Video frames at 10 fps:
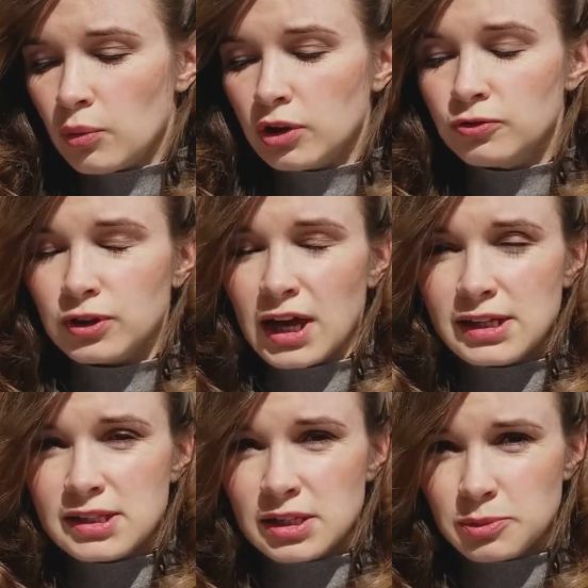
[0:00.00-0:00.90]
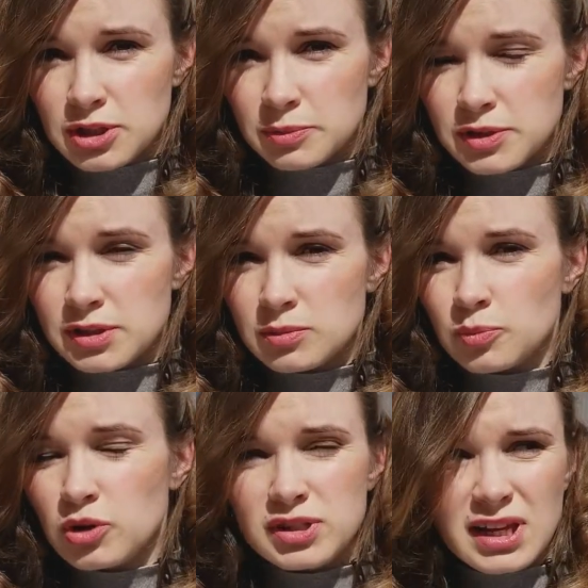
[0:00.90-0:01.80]
Well, for light symptoms,
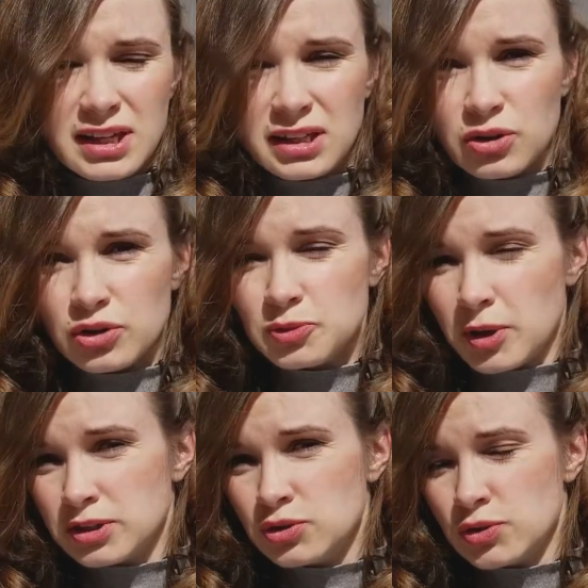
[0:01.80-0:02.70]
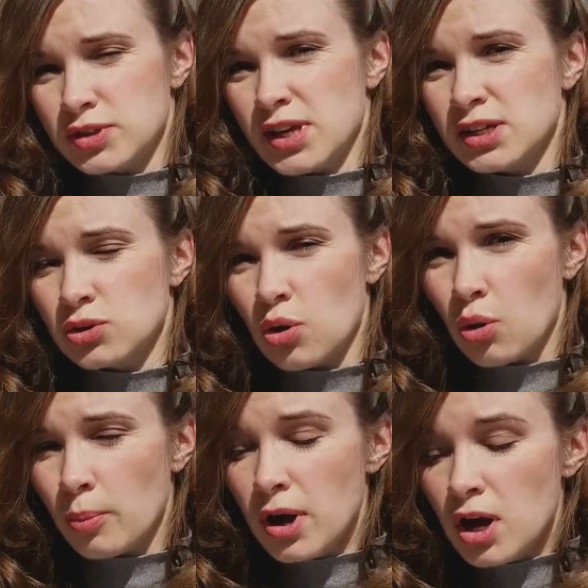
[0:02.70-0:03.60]
most likely you're expected to stay at
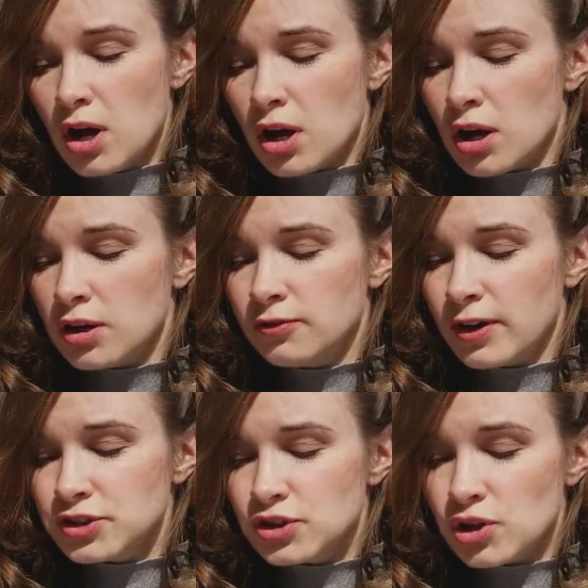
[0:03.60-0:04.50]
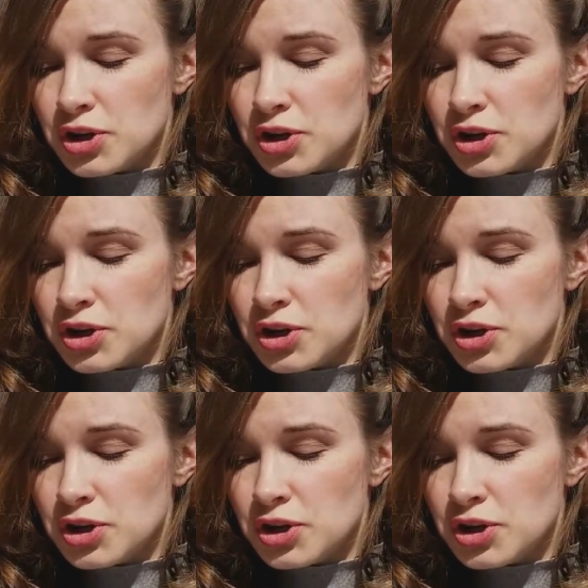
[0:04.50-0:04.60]
home. Infectious